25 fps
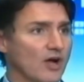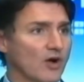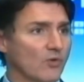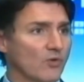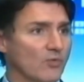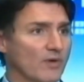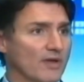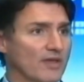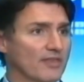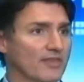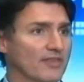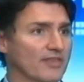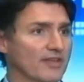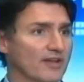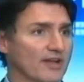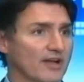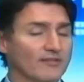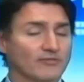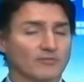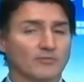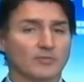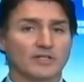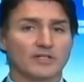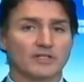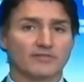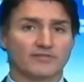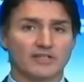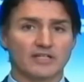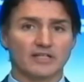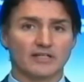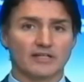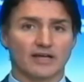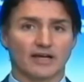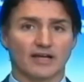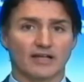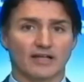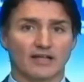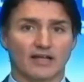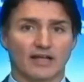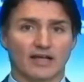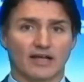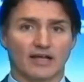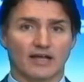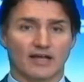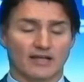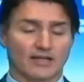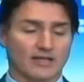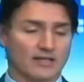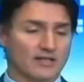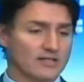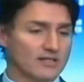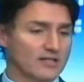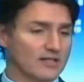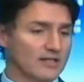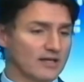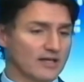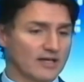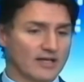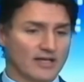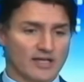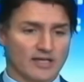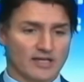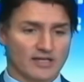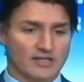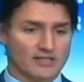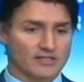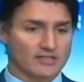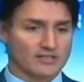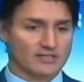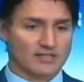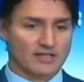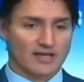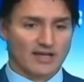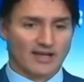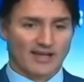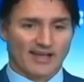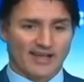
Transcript: With the government of India. India is